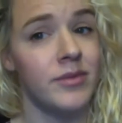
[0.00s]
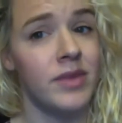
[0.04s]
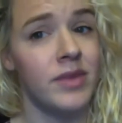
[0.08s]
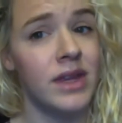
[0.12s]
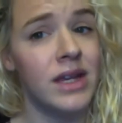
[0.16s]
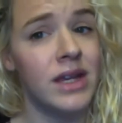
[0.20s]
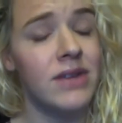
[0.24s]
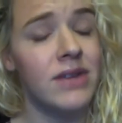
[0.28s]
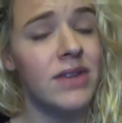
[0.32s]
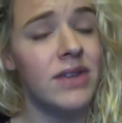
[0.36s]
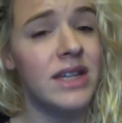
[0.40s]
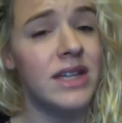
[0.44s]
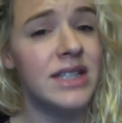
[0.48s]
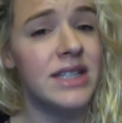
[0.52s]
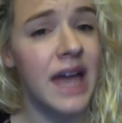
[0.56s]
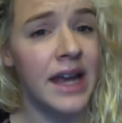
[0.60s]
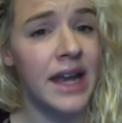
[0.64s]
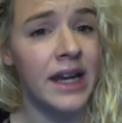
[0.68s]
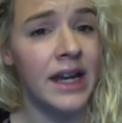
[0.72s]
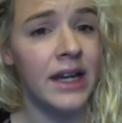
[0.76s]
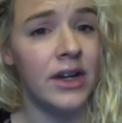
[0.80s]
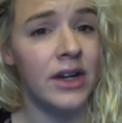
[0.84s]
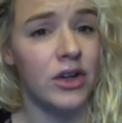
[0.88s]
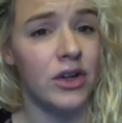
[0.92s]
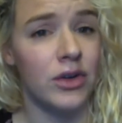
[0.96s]
If the
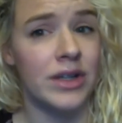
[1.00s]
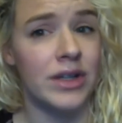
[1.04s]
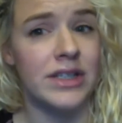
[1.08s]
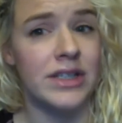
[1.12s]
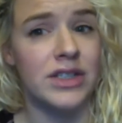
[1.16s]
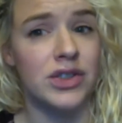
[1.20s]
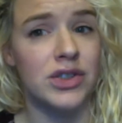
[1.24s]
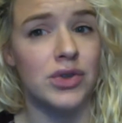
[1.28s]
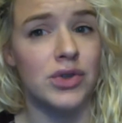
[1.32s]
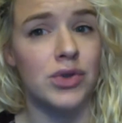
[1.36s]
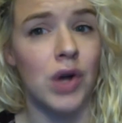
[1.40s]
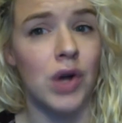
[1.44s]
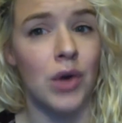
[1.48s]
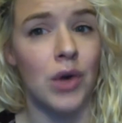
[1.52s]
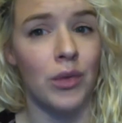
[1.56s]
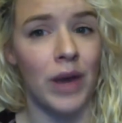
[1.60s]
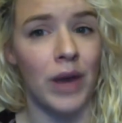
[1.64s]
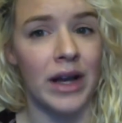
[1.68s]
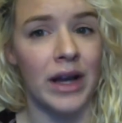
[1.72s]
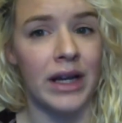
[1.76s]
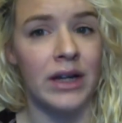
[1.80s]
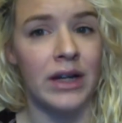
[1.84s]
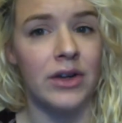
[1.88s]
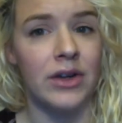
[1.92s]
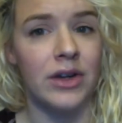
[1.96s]
tenant agrees to
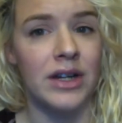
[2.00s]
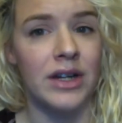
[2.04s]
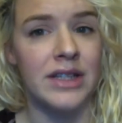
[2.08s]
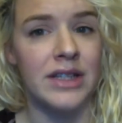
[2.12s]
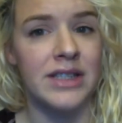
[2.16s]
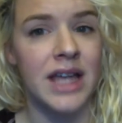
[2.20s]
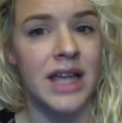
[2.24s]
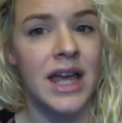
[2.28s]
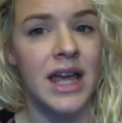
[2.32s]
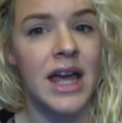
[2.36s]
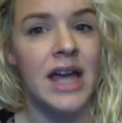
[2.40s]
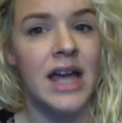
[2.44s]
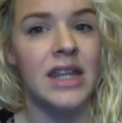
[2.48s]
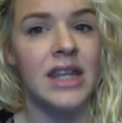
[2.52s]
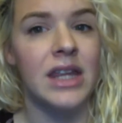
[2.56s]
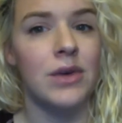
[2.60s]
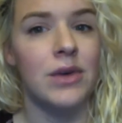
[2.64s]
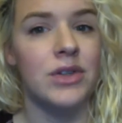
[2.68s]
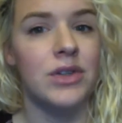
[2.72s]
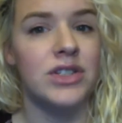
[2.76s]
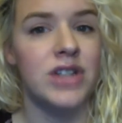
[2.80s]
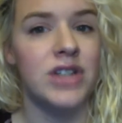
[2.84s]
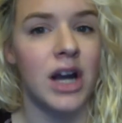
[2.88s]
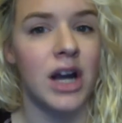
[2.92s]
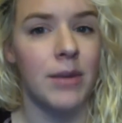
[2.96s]
rent increase, they
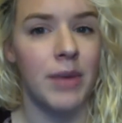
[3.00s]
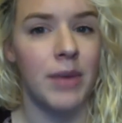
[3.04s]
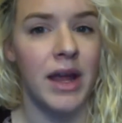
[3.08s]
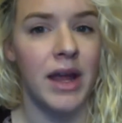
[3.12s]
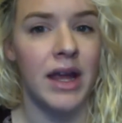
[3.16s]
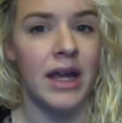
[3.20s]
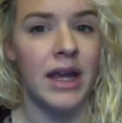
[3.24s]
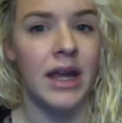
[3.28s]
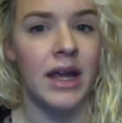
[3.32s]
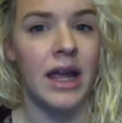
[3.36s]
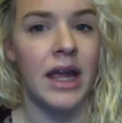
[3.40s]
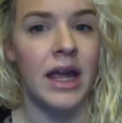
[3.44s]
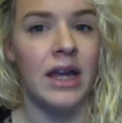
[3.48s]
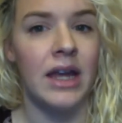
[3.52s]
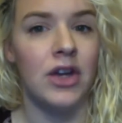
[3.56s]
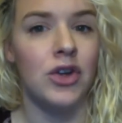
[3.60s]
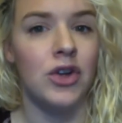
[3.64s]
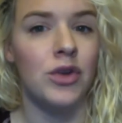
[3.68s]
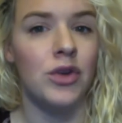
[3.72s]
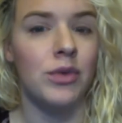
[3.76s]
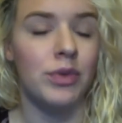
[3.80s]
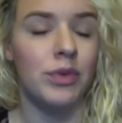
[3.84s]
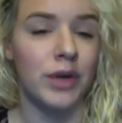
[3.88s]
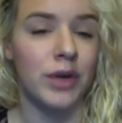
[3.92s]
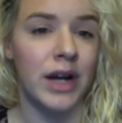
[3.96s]
will start paying a
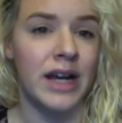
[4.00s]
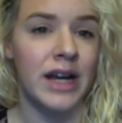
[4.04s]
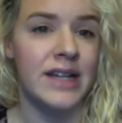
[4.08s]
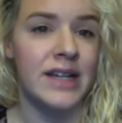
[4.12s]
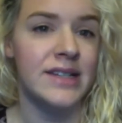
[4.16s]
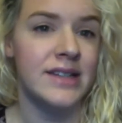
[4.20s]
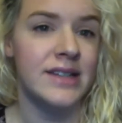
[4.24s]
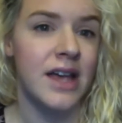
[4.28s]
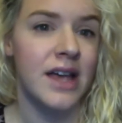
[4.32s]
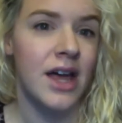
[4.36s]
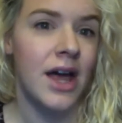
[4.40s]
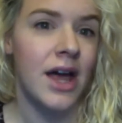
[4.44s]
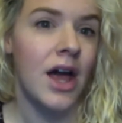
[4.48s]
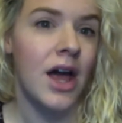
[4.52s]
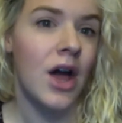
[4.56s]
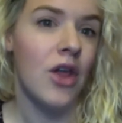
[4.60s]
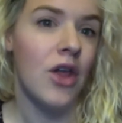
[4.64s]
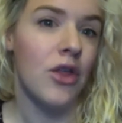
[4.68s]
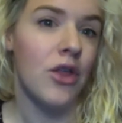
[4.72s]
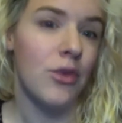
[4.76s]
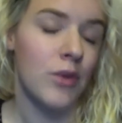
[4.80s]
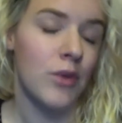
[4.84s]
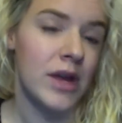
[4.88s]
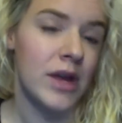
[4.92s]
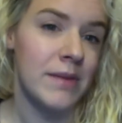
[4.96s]
new price
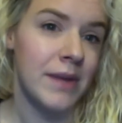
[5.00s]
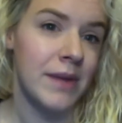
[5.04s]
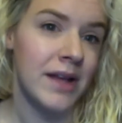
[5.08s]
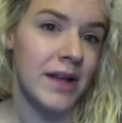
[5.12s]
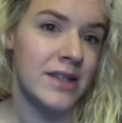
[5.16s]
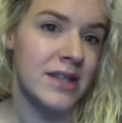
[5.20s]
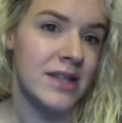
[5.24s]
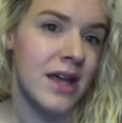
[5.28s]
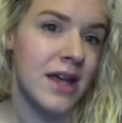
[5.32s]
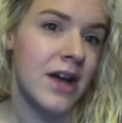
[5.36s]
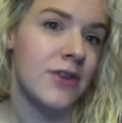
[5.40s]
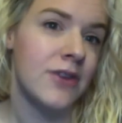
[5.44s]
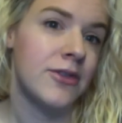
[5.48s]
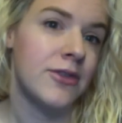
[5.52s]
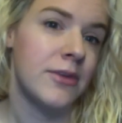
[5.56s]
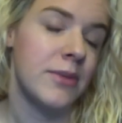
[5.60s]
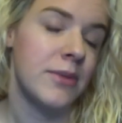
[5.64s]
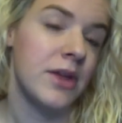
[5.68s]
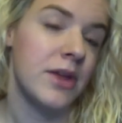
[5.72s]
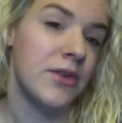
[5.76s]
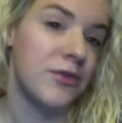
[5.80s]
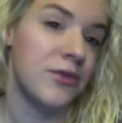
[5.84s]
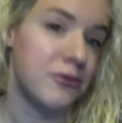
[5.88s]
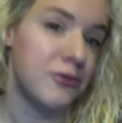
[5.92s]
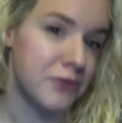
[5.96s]
3 months from
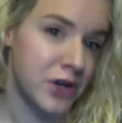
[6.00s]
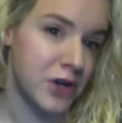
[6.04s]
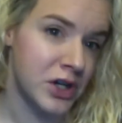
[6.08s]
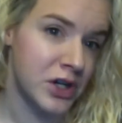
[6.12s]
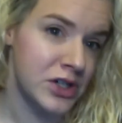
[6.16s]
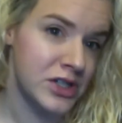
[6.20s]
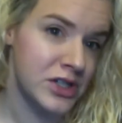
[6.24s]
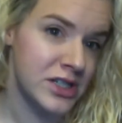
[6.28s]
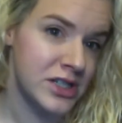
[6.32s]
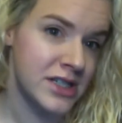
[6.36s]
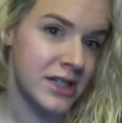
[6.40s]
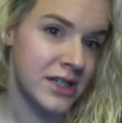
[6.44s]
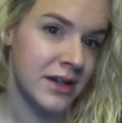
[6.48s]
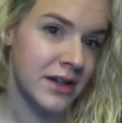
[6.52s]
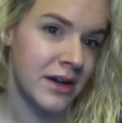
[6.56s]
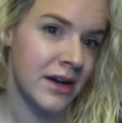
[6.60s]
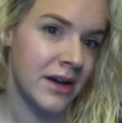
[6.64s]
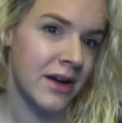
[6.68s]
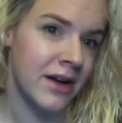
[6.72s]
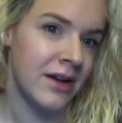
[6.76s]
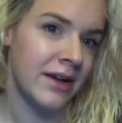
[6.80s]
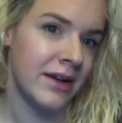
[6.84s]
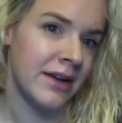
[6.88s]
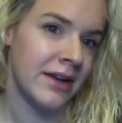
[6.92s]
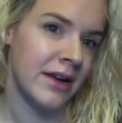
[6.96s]
the first
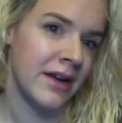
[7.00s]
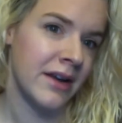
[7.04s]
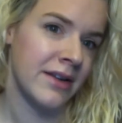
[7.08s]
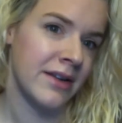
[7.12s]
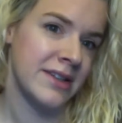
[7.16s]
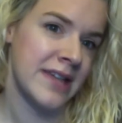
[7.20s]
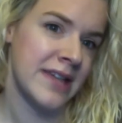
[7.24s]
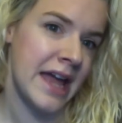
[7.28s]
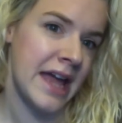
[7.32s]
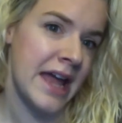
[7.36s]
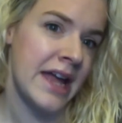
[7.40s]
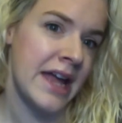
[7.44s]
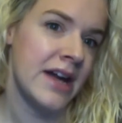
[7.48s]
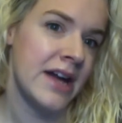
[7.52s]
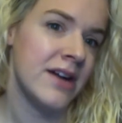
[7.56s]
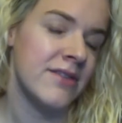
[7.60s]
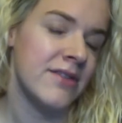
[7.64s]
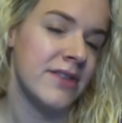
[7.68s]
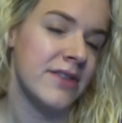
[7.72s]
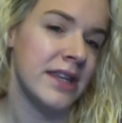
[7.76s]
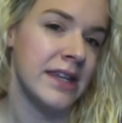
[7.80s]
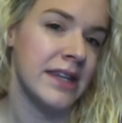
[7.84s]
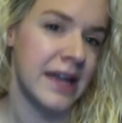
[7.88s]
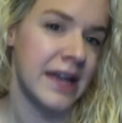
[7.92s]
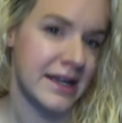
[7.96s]
day
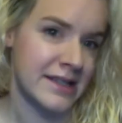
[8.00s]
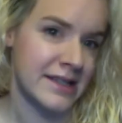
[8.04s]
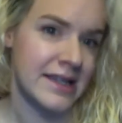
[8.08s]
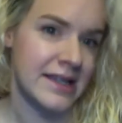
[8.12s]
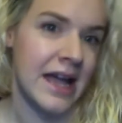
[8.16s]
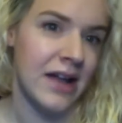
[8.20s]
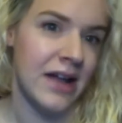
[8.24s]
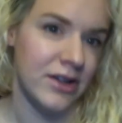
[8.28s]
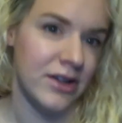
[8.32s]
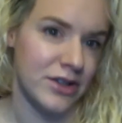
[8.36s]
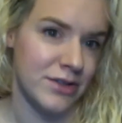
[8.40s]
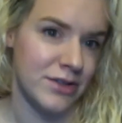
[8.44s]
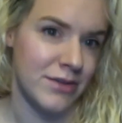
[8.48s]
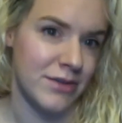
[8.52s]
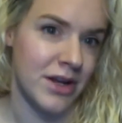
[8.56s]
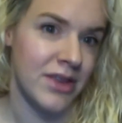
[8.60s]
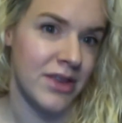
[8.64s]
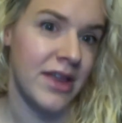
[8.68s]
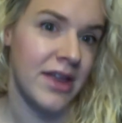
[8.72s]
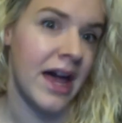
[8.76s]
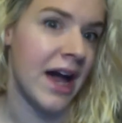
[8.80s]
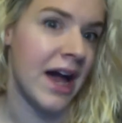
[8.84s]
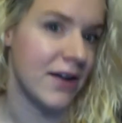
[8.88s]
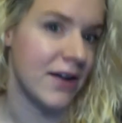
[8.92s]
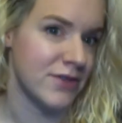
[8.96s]
of the next calendar
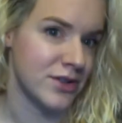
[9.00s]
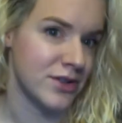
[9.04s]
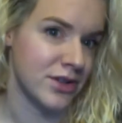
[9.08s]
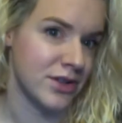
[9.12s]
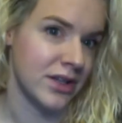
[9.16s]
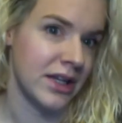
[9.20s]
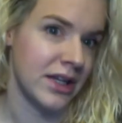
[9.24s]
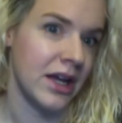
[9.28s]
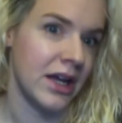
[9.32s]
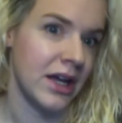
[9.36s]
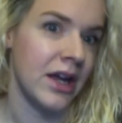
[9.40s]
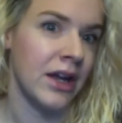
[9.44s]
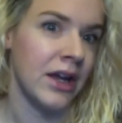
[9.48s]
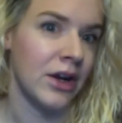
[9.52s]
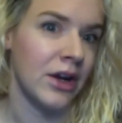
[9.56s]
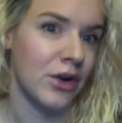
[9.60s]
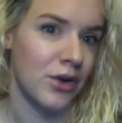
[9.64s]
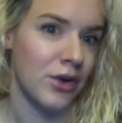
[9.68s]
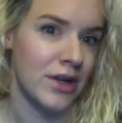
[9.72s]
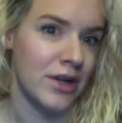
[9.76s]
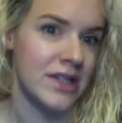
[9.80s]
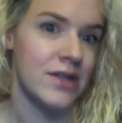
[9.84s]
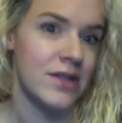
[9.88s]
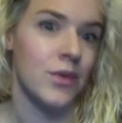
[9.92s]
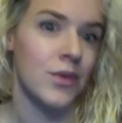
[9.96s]
month after the
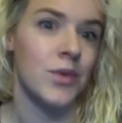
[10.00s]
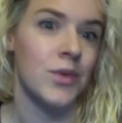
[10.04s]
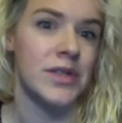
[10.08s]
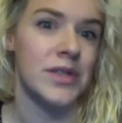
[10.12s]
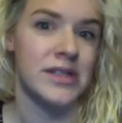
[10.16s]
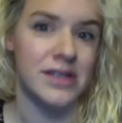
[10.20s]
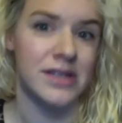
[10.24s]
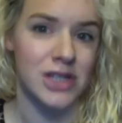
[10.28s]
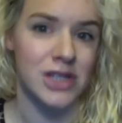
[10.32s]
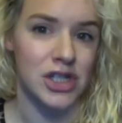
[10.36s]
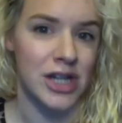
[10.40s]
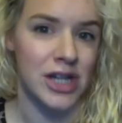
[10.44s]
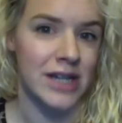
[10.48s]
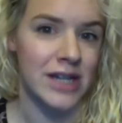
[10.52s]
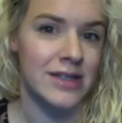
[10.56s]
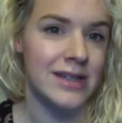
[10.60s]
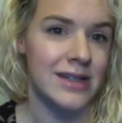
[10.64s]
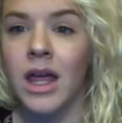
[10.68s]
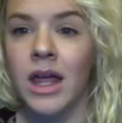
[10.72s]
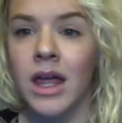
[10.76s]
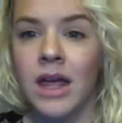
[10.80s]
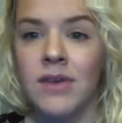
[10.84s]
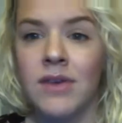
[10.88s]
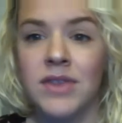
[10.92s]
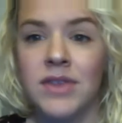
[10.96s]
increase was
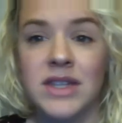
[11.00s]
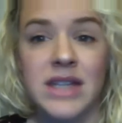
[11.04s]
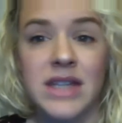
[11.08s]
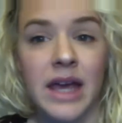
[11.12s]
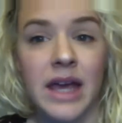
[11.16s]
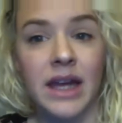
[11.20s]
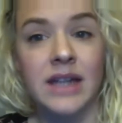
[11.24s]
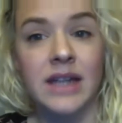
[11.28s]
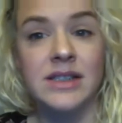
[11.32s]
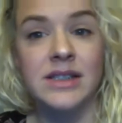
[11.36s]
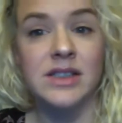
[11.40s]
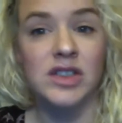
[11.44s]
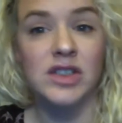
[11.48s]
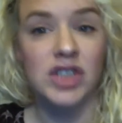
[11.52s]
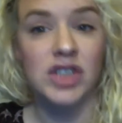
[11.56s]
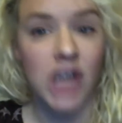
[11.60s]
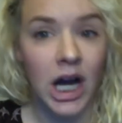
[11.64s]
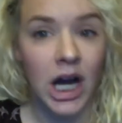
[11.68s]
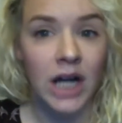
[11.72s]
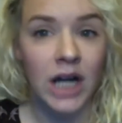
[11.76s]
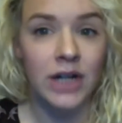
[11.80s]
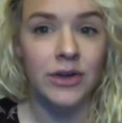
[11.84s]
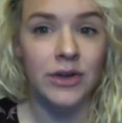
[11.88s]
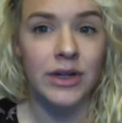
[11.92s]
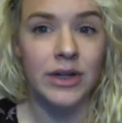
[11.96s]
suggested. If the tenant does
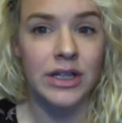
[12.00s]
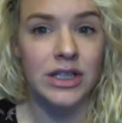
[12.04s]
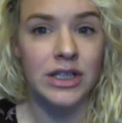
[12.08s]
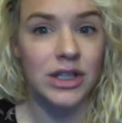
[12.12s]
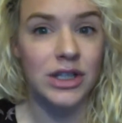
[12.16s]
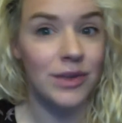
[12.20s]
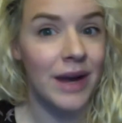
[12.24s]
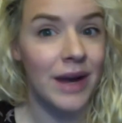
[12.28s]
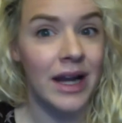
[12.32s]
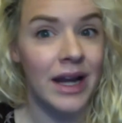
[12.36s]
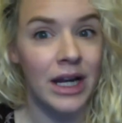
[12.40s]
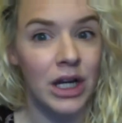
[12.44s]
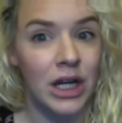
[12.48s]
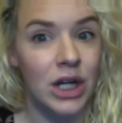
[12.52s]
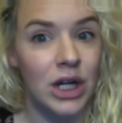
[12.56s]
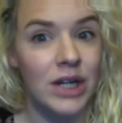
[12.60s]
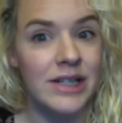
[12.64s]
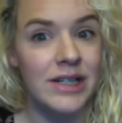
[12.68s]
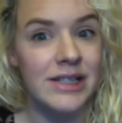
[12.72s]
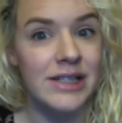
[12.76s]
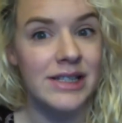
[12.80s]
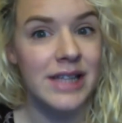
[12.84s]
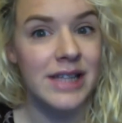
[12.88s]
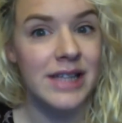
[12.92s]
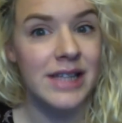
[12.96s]
not agree to the rent
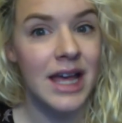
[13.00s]
increase,